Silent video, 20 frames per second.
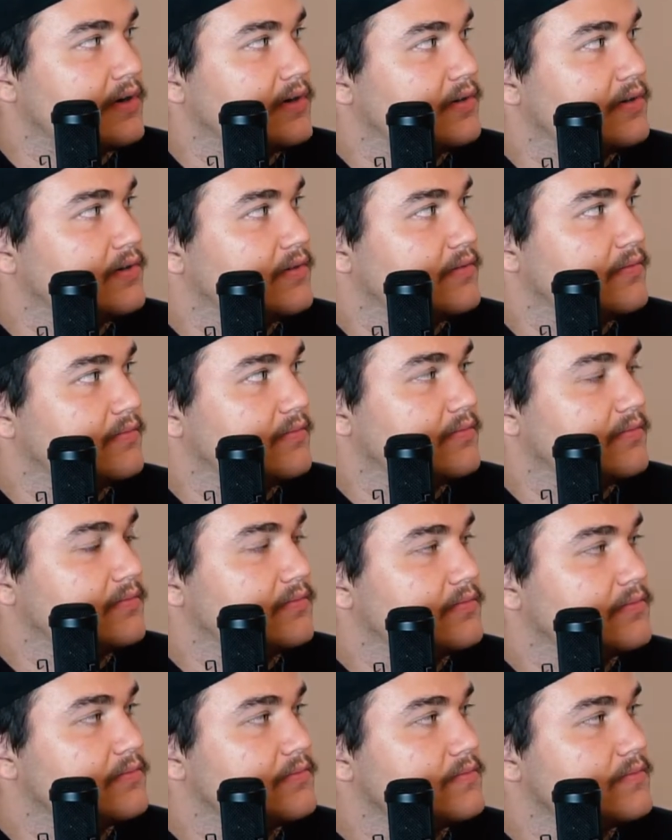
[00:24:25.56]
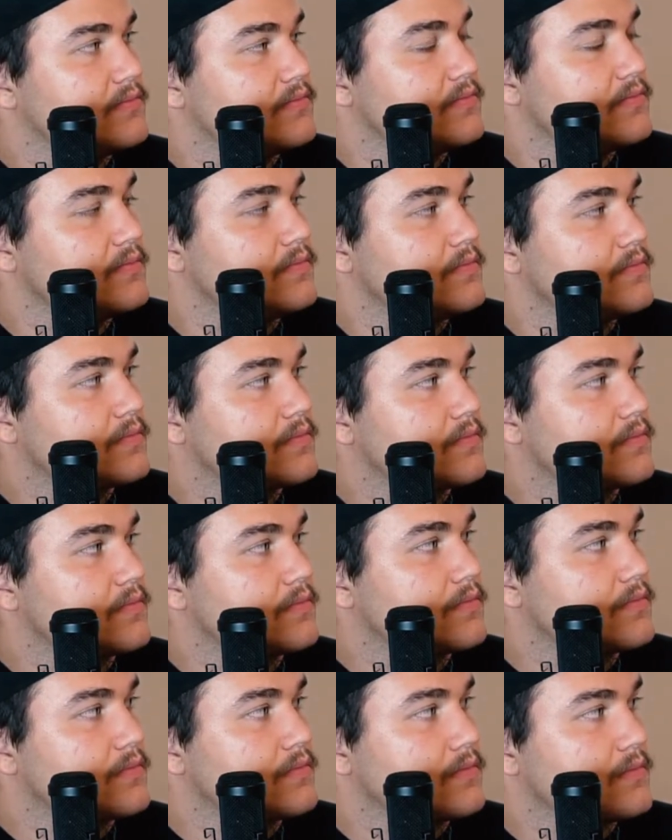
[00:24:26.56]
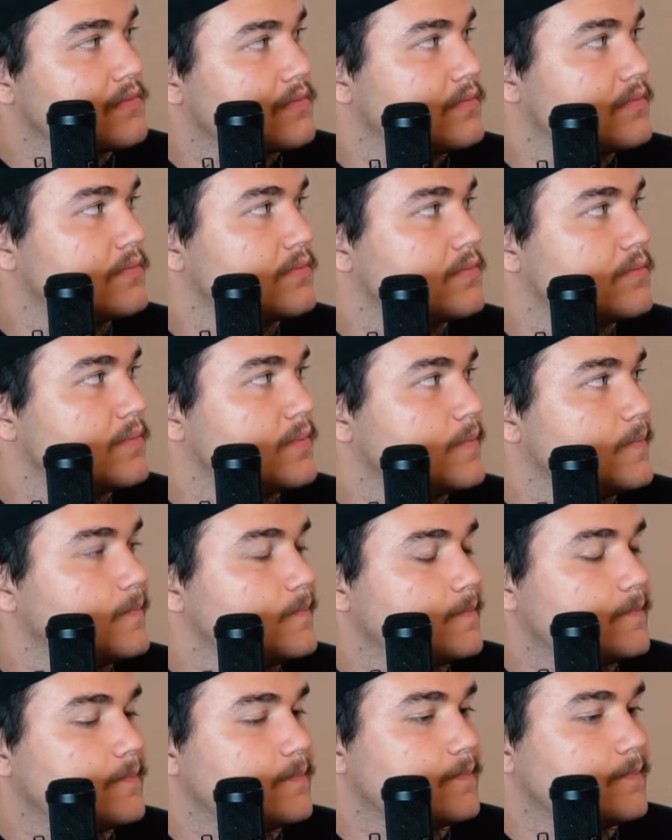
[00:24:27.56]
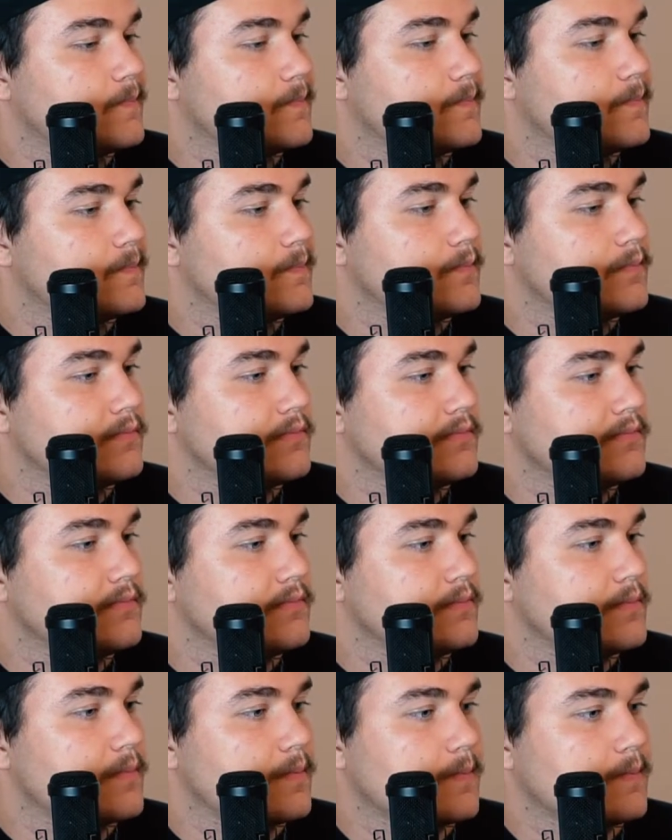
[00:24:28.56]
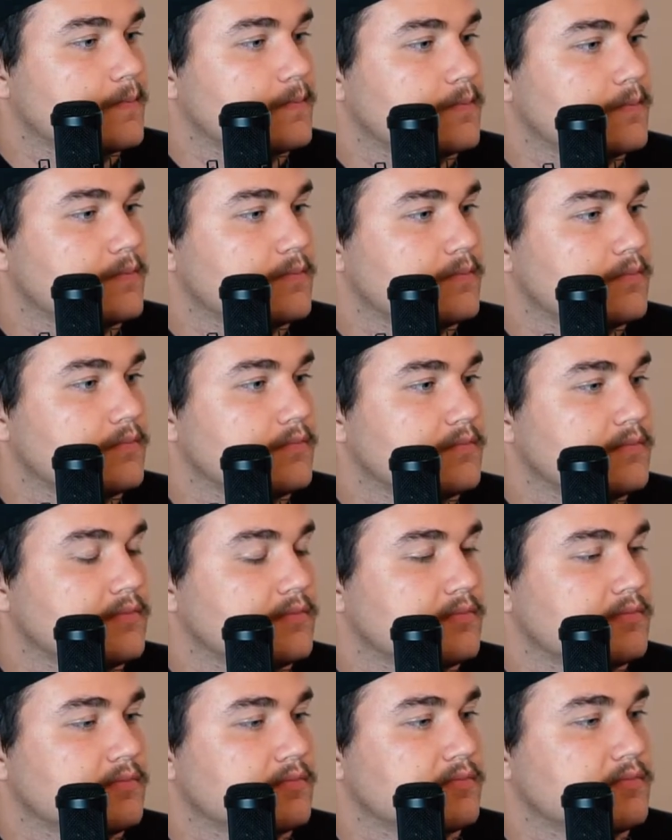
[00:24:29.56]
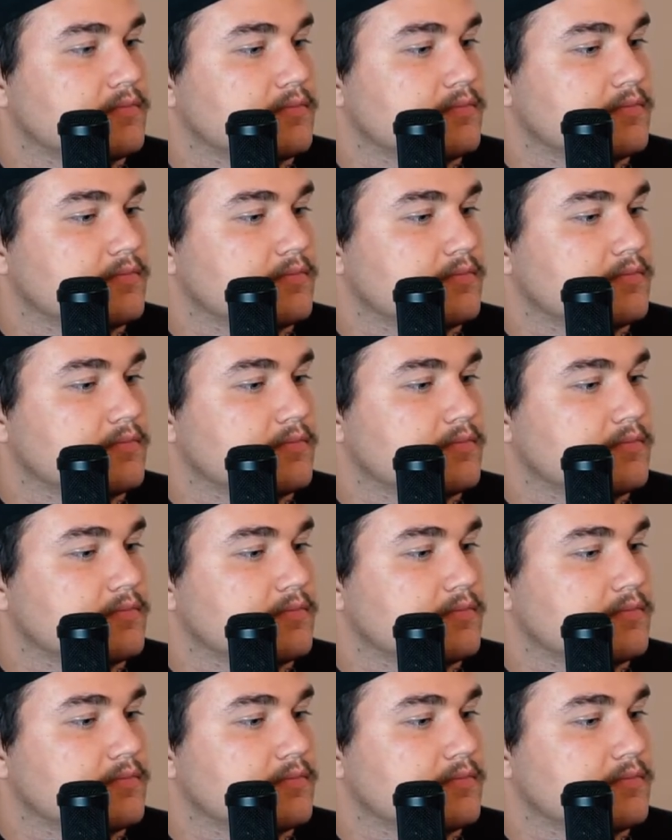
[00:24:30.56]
The person shown says nothing.